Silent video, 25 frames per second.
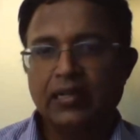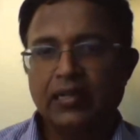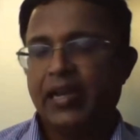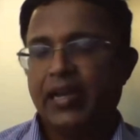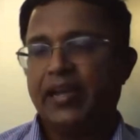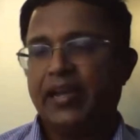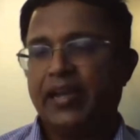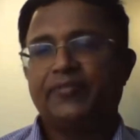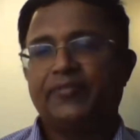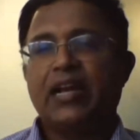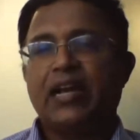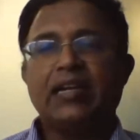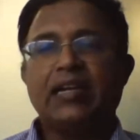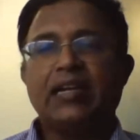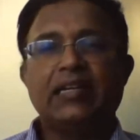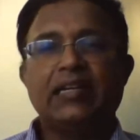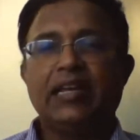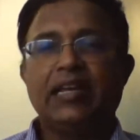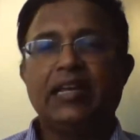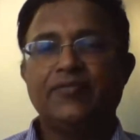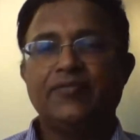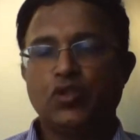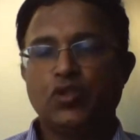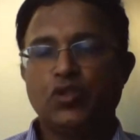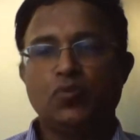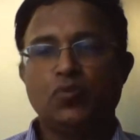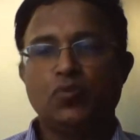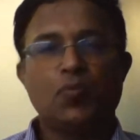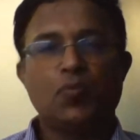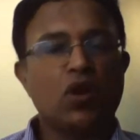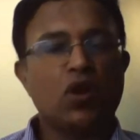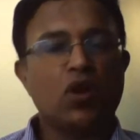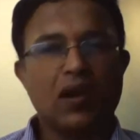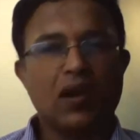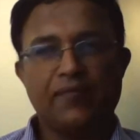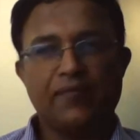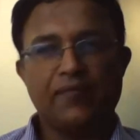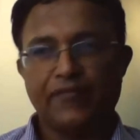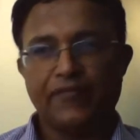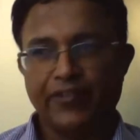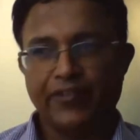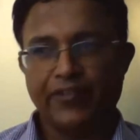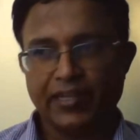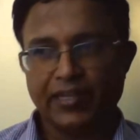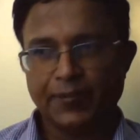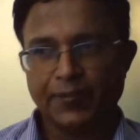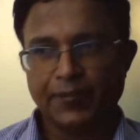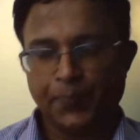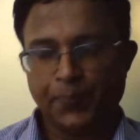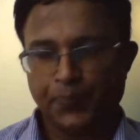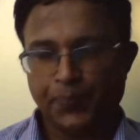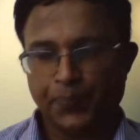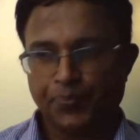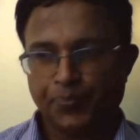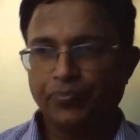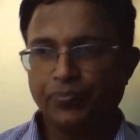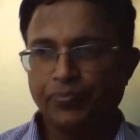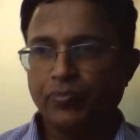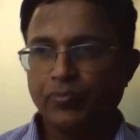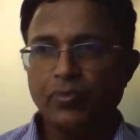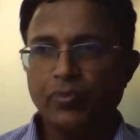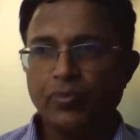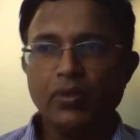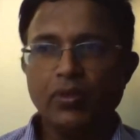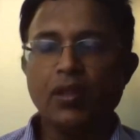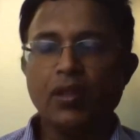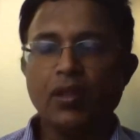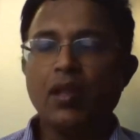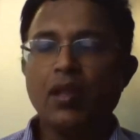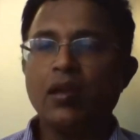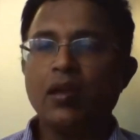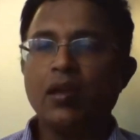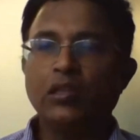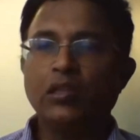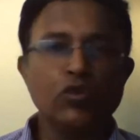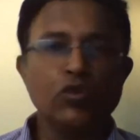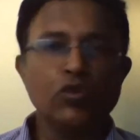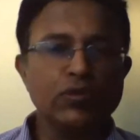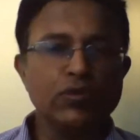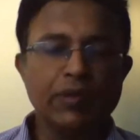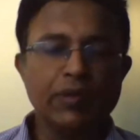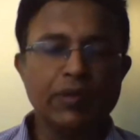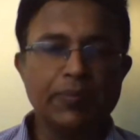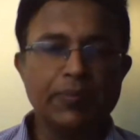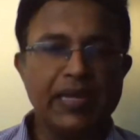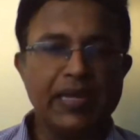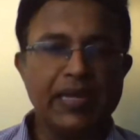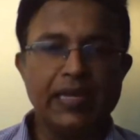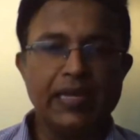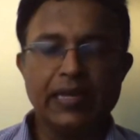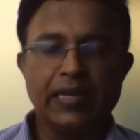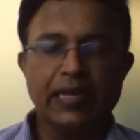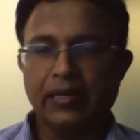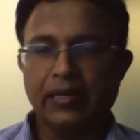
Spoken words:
If that gives you more comfort, those will be